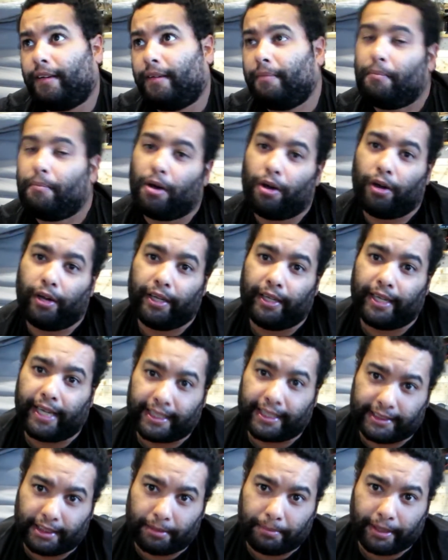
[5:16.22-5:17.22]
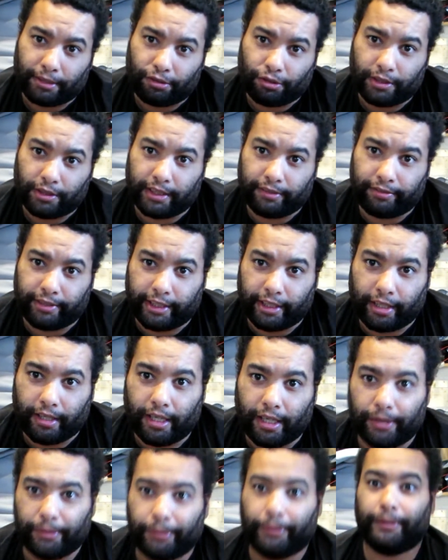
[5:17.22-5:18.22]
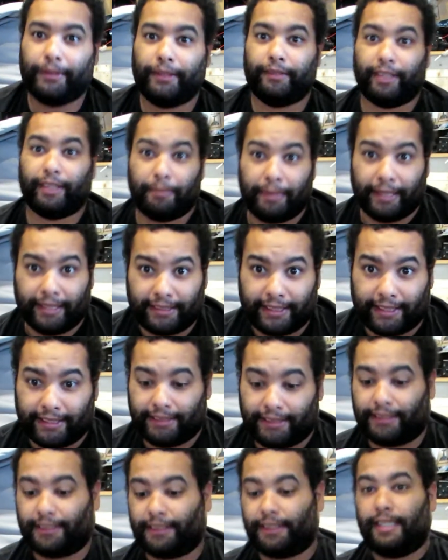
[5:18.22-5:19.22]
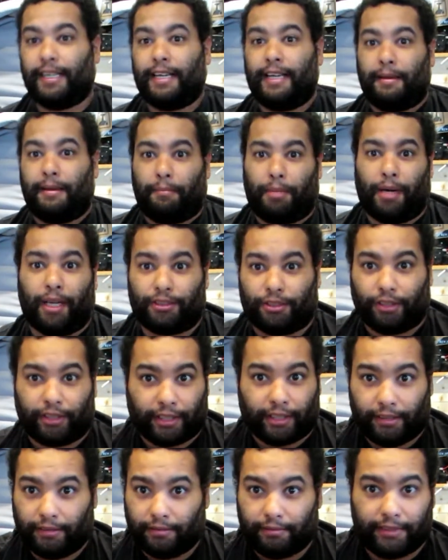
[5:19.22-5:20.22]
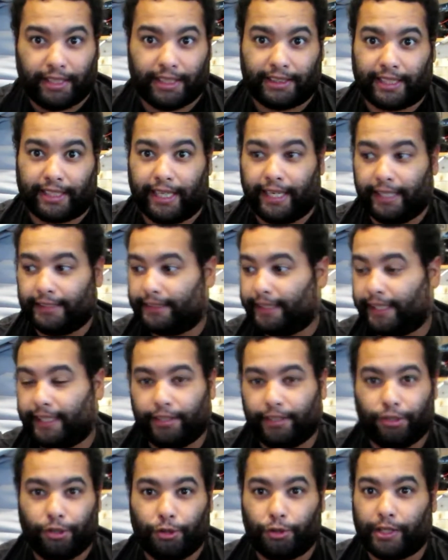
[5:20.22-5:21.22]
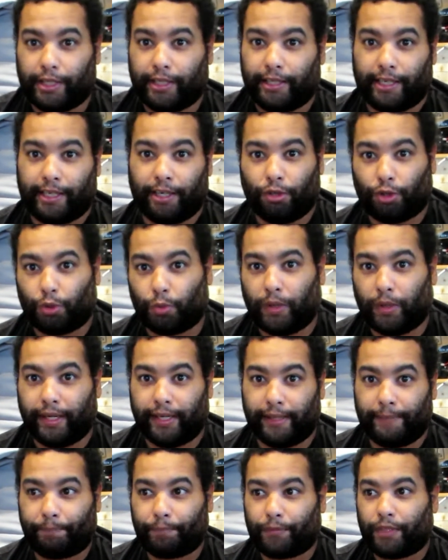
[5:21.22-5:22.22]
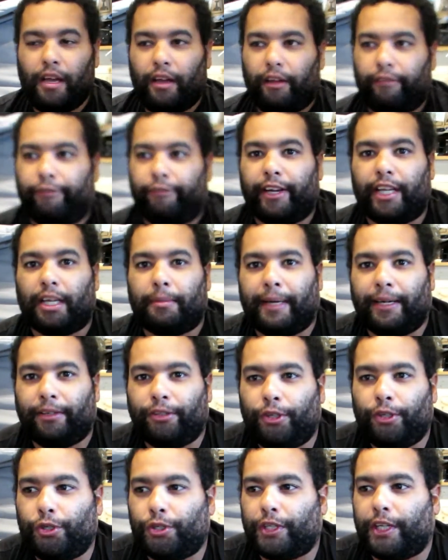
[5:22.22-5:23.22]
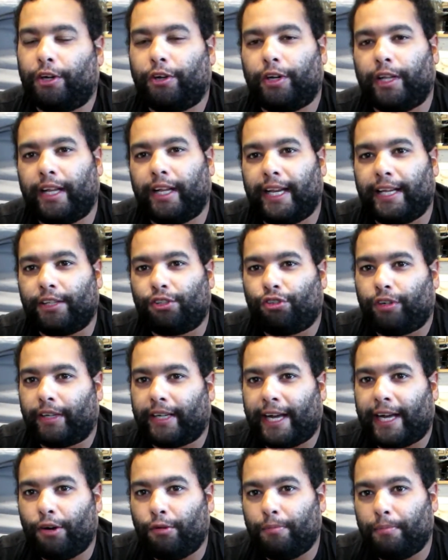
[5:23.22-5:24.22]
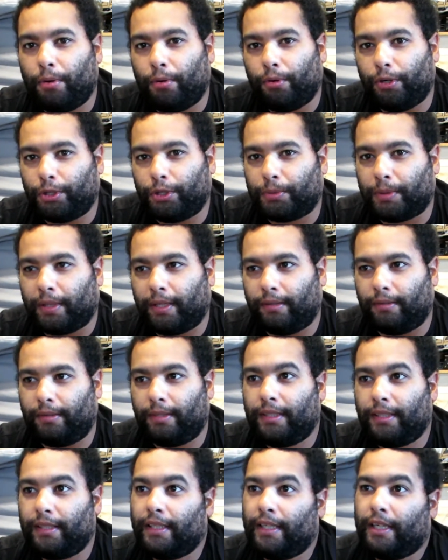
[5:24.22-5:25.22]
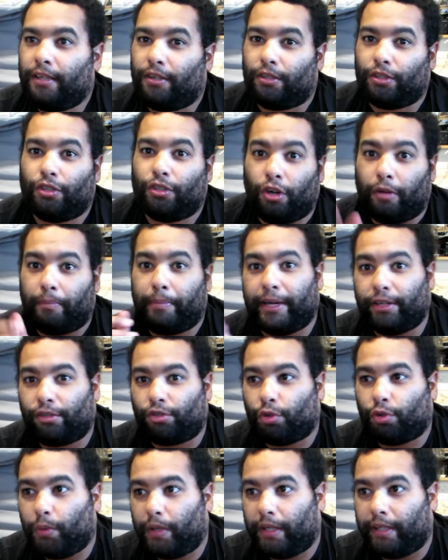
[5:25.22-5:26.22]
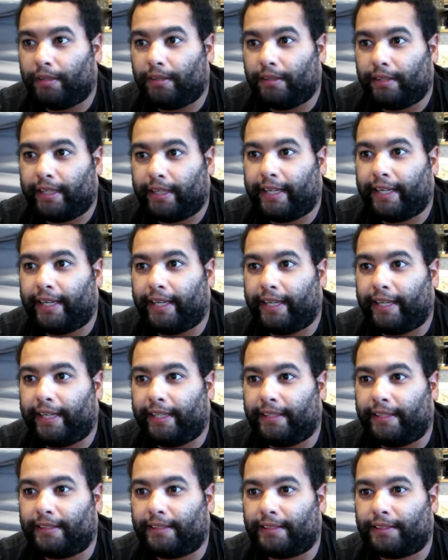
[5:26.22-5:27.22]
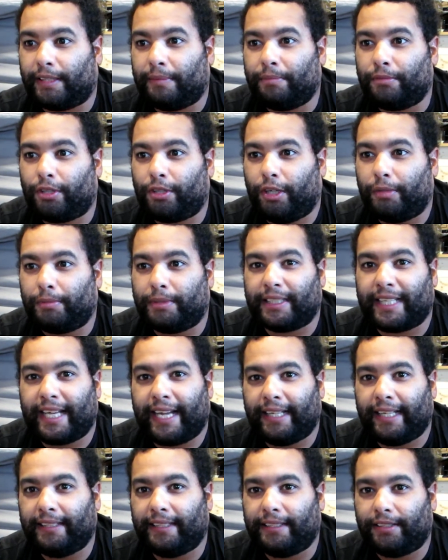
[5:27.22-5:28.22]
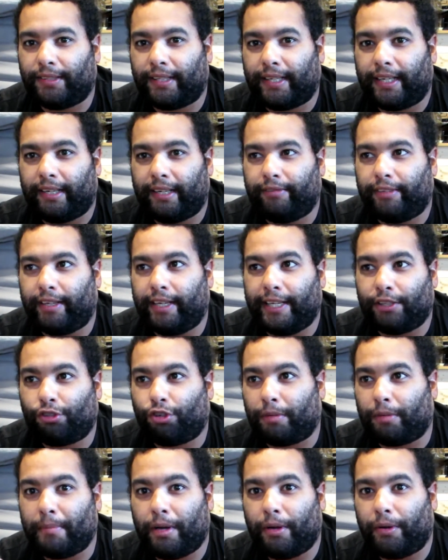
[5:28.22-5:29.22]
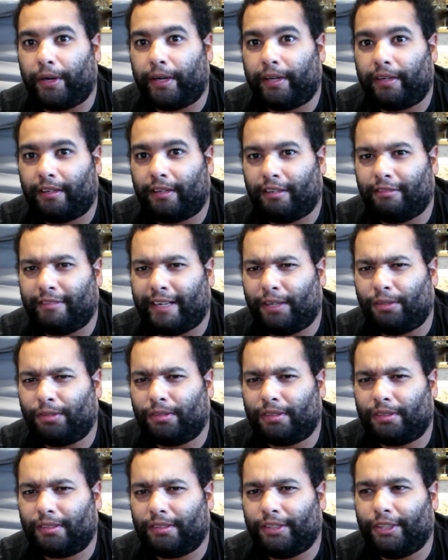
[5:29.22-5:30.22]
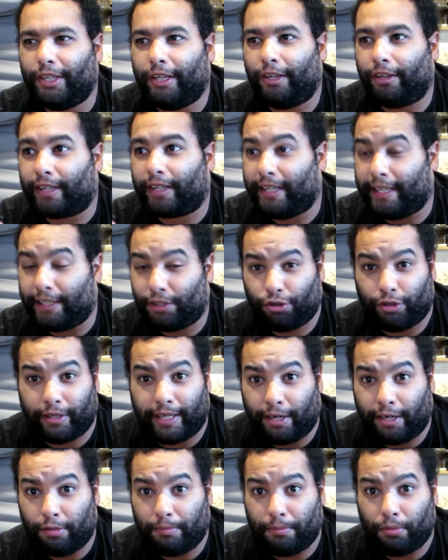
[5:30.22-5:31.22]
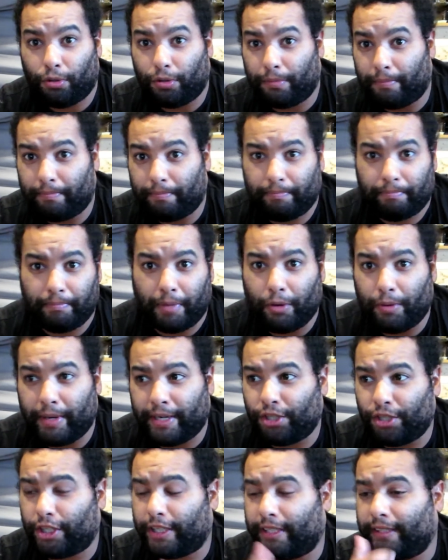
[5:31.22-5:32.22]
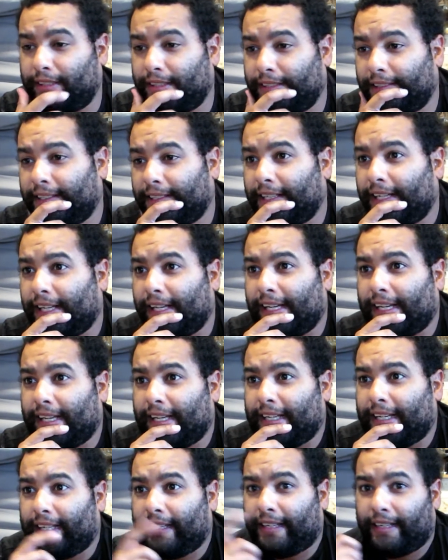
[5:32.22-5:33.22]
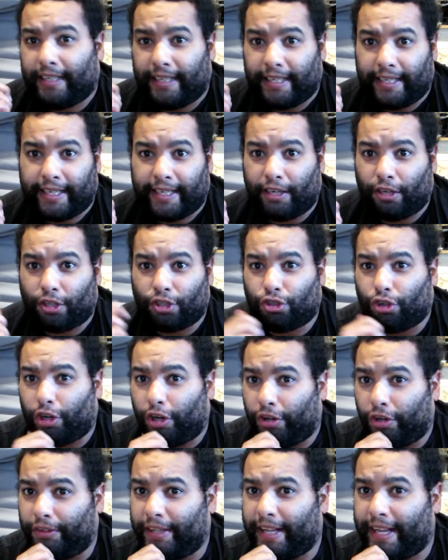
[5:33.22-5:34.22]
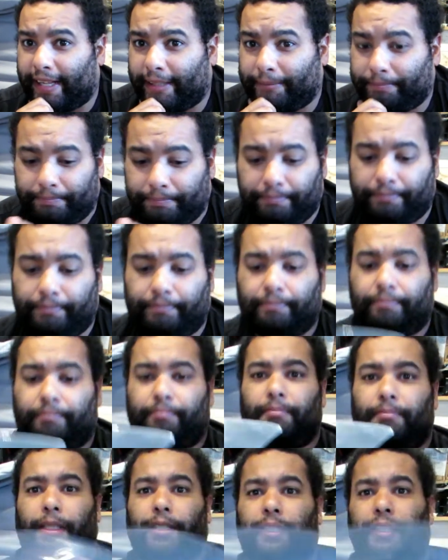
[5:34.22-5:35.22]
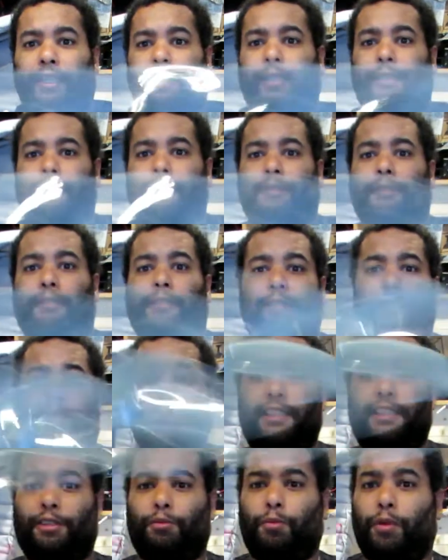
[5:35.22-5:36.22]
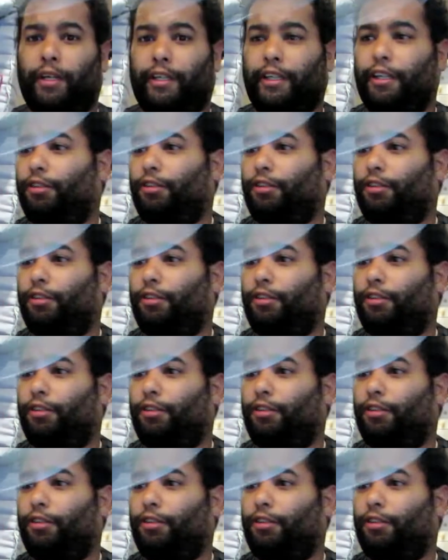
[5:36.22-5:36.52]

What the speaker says: my acid batteries if they go low, if that makes sense. Plus I can disconnect it and use it elsewhere. Thinking about using it on an electric outboard as well, because I've got a petrol one, and sometimes it's handy to have electric motor around, you know, like electric outboard boat engine, and I try it on that. But yeah, this is working